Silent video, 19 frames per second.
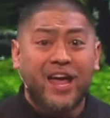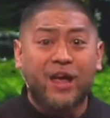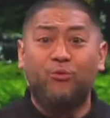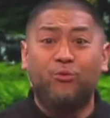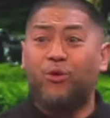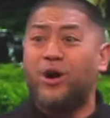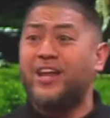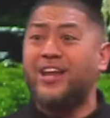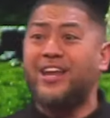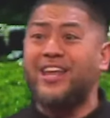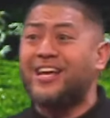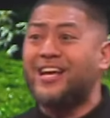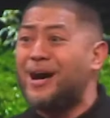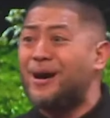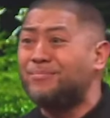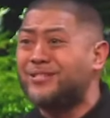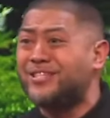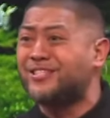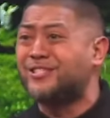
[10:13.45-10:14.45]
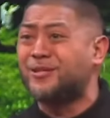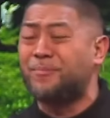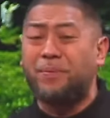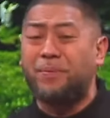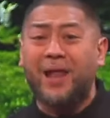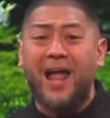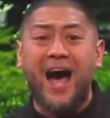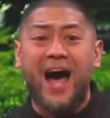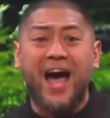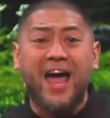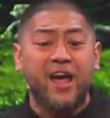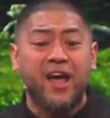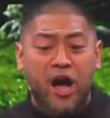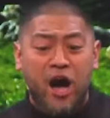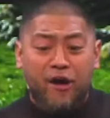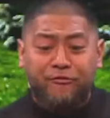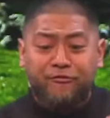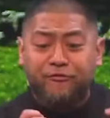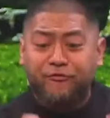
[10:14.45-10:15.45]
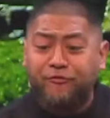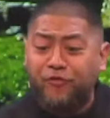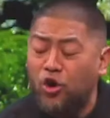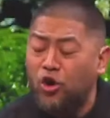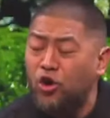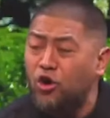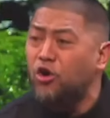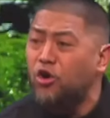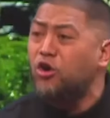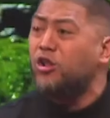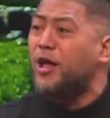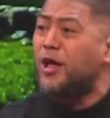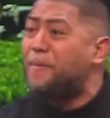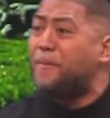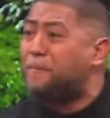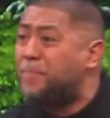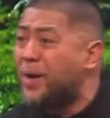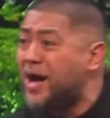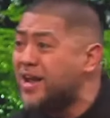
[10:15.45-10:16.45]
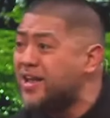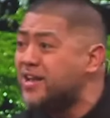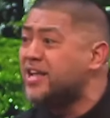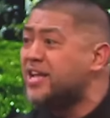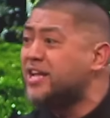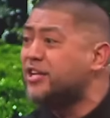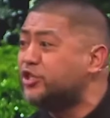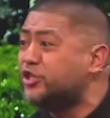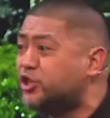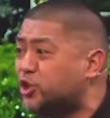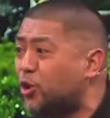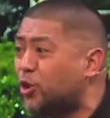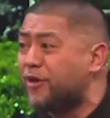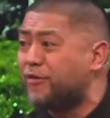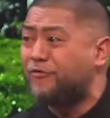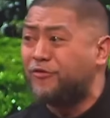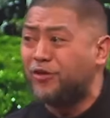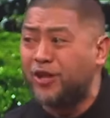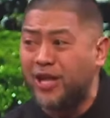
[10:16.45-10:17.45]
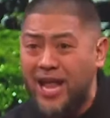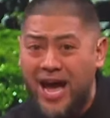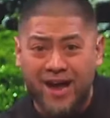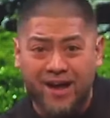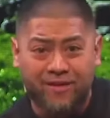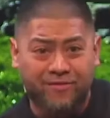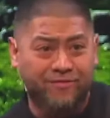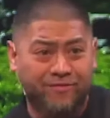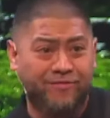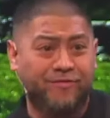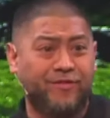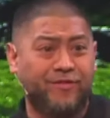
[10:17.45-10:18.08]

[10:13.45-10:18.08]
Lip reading: And what did he come to supply? A full, abundant, joyful life.